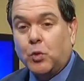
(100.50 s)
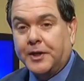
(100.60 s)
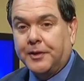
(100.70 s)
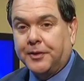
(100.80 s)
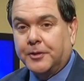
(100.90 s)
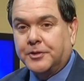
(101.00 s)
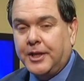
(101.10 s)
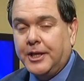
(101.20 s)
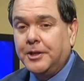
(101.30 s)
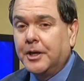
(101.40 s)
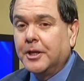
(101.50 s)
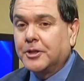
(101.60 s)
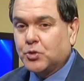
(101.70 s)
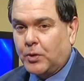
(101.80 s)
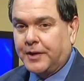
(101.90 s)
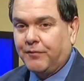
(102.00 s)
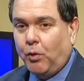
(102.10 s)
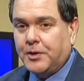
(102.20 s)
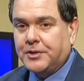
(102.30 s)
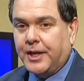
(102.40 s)
twenty thirteen, twenty
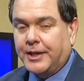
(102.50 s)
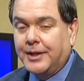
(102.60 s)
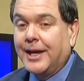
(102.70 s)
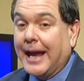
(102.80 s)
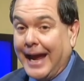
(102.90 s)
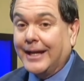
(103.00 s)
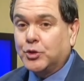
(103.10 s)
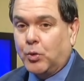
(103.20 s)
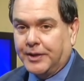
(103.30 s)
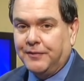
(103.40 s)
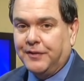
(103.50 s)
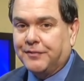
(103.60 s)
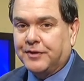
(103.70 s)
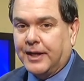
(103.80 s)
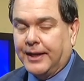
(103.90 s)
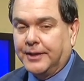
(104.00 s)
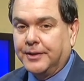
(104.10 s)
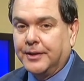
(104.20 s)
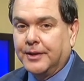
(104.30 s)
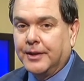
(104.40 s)
fourteen, and twenty fifteen.
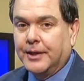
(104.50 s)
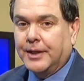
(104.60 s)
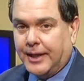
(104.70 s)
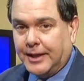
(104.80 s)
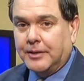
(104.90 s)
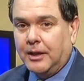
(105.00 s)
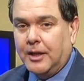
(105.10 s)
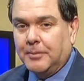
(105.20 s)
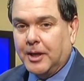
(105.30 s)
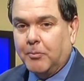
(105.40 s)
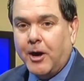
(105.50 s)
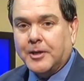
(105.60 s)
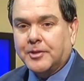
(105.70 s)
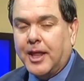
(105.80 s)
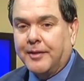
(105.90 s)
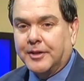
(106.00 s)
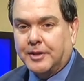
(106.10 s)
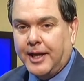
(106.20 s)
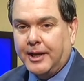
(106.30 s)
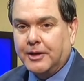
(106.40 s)
In Columbia, Mark Slavitt,
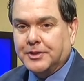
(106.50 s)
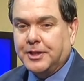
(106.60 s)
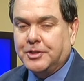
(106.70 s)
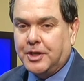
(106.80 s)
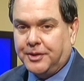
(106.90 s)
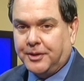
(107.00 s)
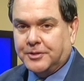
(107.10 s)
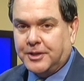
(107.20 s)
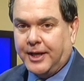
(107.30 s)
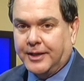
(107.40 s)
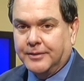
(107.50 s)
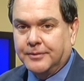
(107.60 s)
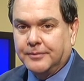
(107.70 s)
K R C G thirteen.